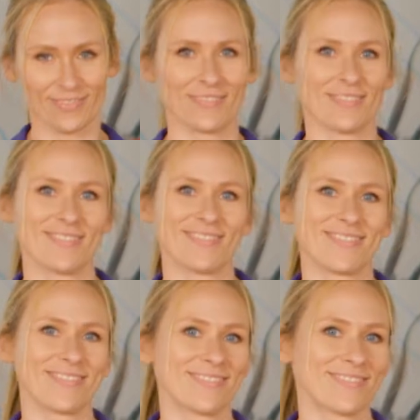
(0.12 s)

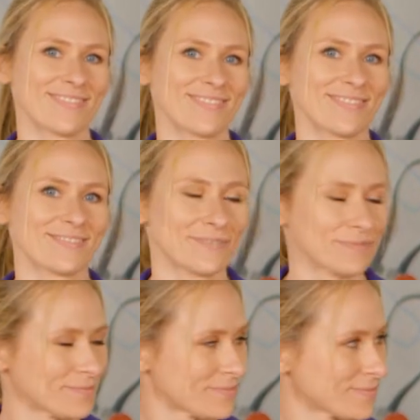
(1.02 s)

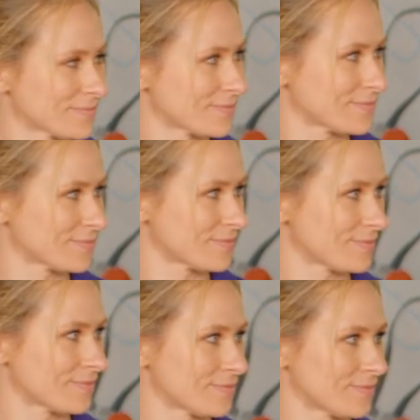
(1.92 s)

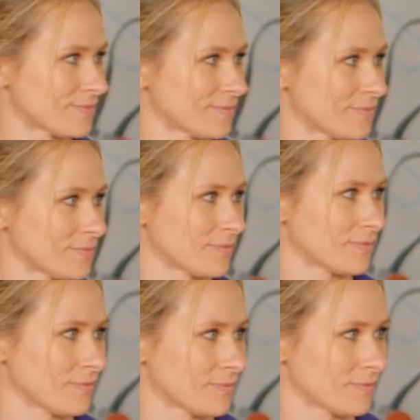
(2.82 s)

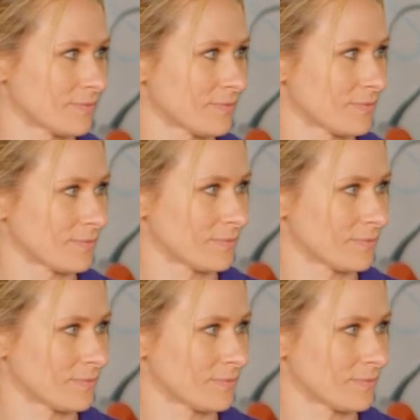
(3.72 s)
[no speech]